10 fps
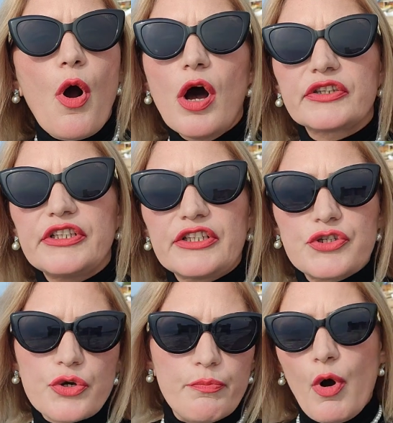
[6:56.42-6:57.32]
pot that
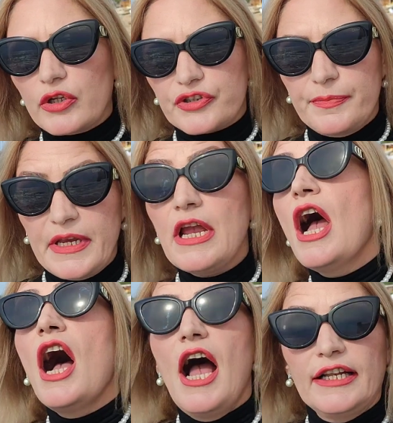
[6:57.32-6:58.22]
you bought me,
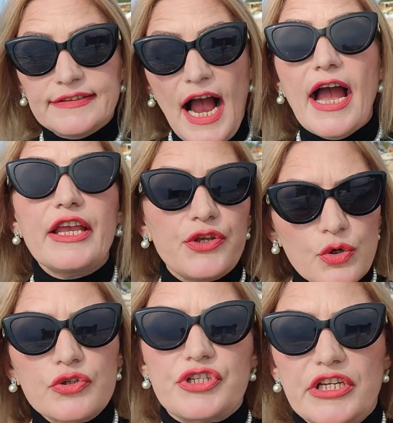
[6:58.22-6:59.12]
and I
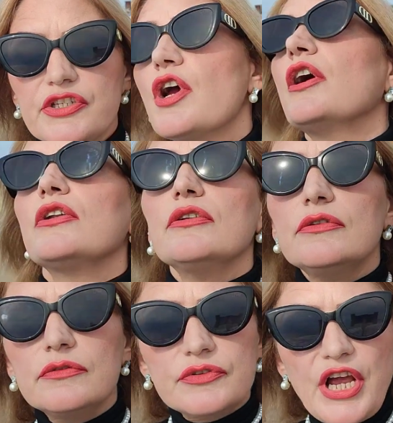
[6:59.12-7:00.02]
use it
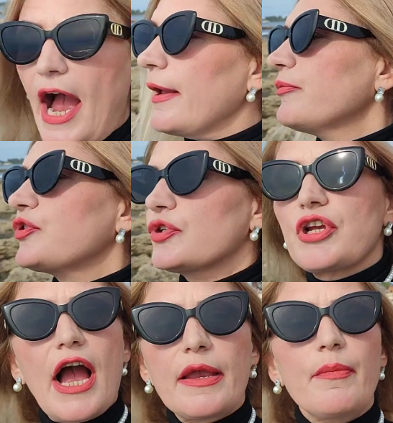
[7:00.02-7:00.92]
time to
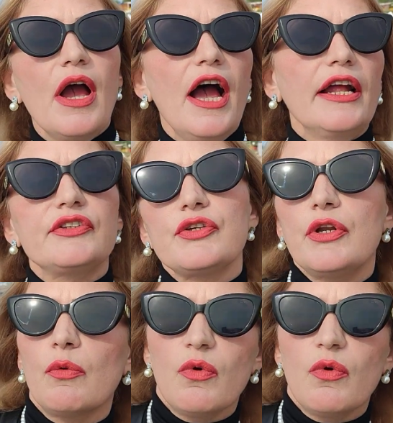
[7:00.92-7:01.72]
time, and you know